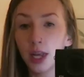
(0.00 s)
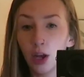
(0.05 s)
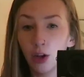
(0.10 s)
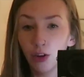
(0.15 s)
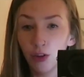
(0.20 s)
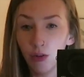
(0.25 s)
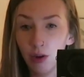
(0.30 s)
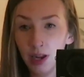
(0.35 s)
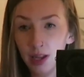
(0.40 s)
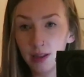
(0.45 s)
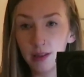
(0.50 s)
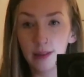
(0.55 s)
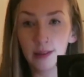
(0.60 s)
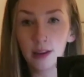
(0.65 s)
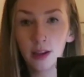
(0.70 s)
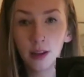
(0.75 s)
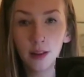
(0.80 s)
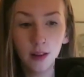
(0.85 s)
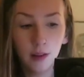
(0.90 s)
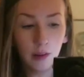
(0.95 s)
get
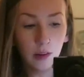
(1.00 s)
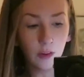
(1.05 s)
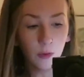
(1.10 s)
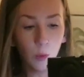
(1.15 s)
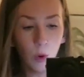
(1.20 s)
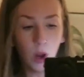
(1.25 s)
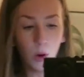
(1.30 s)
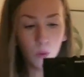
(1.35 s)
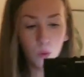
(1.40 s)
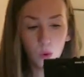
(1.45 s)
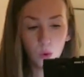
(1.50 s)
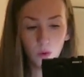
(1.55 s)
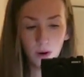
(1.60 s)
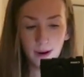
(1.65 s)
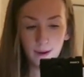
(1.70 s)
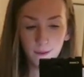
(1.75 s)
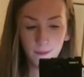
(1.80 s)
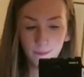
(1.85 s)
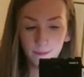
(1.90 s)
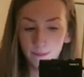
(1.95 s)
undressed. This is what I wore
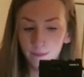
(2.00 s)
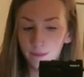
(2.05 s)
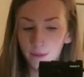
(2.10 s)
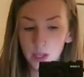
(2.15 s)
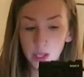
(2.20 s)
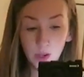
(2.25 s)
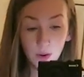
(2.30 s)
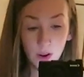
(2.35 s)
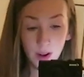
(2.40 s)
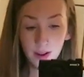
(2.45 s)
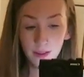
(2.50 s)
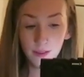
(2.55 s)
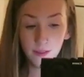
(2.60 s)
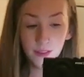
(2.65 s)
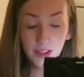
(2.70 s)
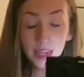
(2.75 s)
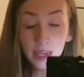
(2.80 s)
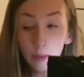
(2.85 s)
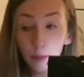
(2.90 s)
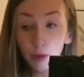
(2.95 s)
out. You guys have
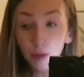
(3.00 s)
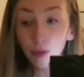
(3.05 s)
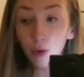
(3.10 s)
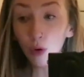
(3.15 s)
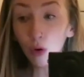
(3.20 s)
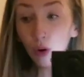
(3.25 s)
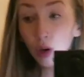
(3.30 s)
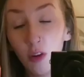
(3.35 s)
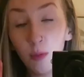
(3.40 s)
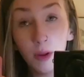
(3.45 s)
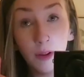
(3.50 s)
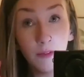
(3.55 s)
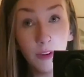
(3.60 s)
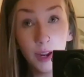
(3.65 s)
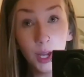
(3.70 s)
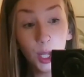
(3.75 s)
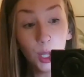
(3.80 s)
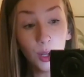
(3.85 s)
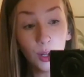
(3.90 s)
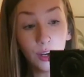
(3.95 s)
seen it before. I've been
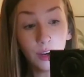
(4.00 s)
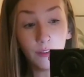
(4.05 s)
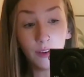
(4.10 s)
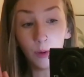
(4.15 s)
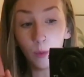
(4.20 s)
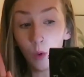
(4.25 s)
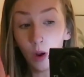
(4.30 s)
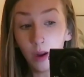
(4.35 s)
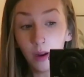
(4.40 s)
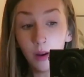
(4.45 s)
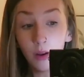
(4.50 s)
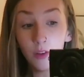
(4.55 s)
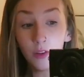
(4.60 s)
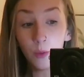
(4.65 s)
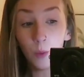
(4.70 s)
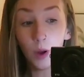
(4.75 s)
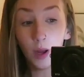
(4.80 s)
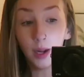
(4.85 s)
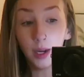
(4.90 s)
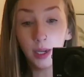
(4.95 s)
very good. I've had one glass
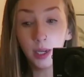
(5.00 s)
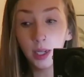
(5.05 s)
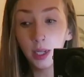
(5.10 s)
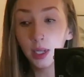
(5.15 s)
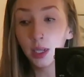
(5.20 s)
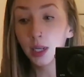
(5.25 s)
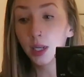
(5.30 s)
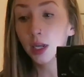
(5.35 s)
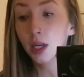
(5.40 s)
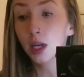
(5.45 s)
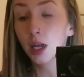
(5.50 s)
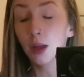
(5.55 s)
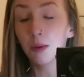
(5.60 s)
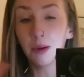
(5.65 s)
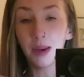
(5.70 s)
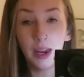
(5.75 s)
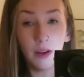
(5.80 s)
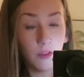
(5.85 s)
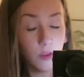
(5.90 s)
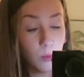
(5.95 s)
of wine.
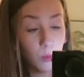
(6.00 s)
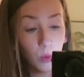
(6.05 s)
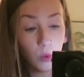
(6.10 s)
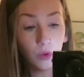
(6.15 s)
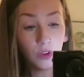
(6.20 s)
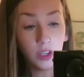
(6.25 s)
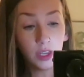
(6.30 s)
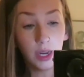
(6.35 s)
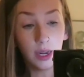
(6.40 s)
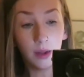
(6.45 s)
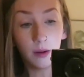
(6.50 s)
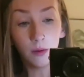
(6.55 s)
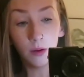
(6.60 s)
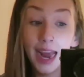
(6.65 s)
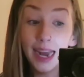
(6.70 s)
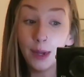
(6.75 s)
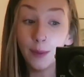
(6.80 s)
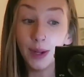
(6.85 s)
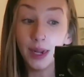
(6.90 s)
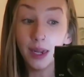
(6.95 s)
I'm going to have some water now.
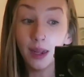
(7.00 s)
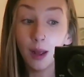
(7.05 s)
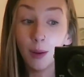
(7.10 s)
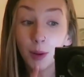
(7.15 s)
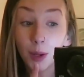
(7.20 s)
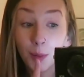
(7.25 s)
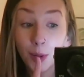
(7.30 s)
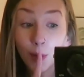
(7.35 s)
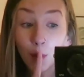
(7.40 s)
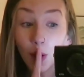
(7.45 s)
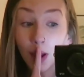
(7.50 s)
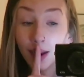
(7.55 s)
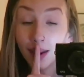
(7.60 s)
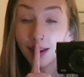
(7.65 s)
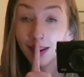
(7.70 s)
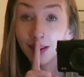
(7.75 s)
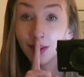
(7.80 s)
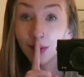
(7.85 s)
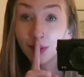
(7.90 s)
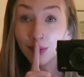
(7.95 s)
Anyway, I'm going to be
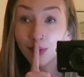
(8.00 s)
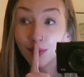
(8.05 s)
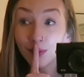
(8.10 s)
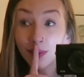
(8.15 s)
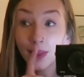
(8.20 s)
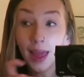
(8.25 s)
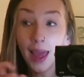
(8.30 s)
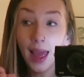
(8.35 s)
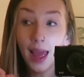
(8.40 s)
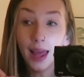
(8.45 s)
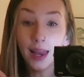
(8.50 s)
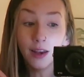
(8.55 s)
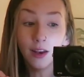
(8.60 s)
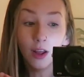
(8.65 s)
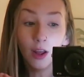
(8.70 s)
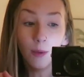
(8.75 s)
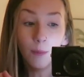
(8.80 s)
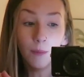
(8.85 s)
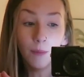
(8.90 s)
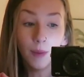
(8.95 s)
quiet now and
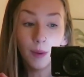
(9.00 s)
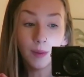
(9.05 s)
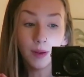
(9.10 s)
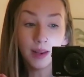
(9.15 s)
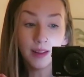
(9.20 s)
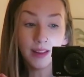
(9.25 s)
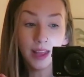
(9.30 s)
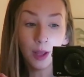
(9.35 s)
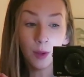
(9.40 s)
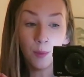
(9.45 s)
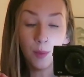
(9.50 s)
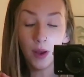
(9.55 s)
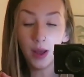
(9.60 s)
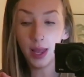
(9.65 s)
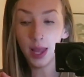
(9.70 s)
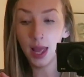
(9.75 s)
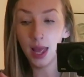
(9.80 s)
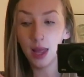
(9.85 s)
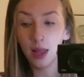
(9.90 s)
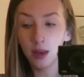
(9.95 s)
um, I'm going to say
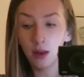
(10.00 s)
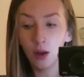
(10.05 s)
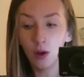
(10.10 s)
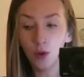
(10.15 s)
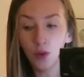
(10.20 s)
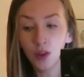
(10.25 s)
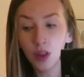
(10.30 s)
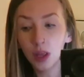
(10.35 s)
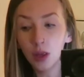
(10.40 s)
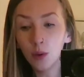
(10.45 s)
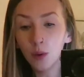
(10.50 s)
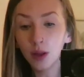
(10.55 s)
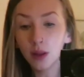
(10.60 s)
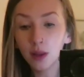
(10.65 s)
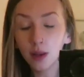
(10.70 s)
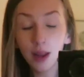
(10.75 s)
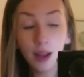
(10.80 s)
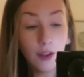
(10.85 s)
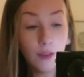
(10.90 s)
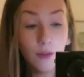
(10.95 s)
goodbye and I'll see you in
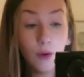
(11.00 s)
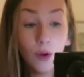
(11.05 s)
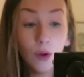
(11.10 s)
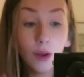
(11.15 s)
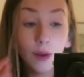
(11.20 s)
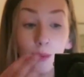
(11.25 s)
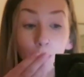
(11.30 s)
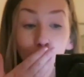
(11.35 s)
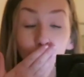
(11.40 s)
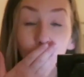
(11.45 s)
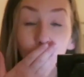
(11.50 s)
the next vlog.